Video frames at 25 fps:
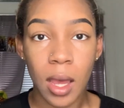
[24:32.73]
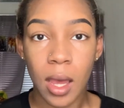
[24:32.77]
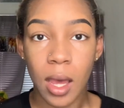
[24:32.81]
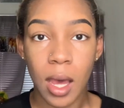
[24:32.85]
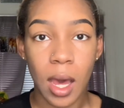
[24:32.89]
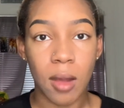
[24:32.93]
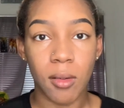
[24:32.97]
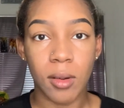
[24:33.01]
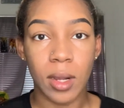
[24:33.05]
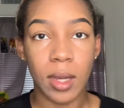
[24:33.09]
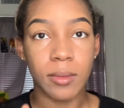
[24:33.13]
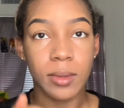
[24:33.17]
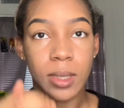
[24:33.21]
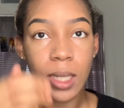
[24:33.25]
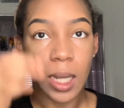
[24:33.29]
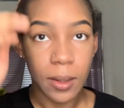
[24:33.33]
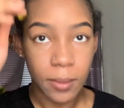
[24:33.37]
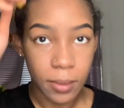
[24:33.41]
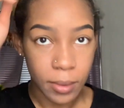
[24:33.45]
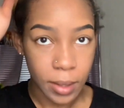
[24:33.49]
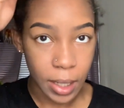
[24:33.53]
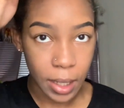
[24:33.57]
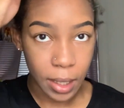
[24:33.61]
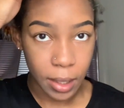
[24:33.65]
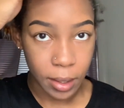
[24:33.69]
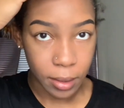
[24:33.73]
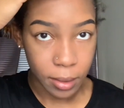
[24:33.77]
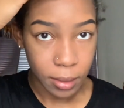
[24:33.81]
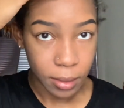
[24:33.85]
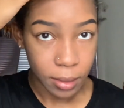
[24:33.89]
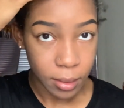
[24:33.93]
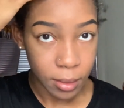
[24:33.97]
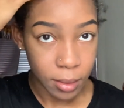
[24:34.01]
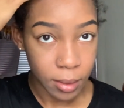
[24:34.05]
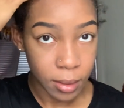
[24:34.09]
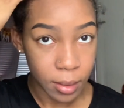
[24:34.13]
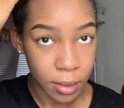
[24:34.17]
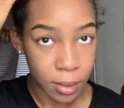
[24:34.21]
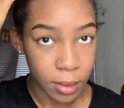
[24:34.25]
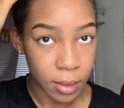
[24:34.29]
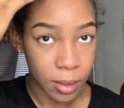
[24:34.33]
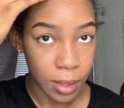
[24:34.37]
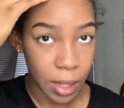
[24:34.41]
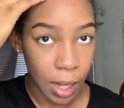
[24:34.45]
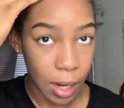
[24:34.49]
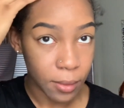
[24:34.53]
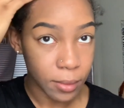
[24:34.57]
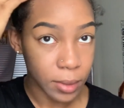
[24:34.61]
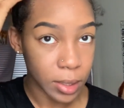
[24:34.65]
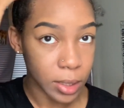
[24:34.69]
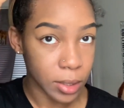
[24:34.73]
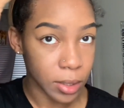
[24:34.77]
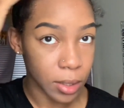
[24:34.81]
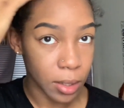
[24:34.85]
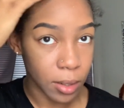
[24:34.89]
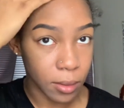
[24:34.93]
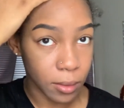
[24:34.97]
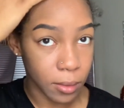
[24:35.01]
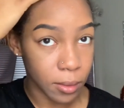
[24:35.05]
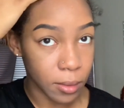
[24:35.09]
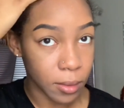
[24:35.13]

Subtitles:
I don't have time for that. I really don't,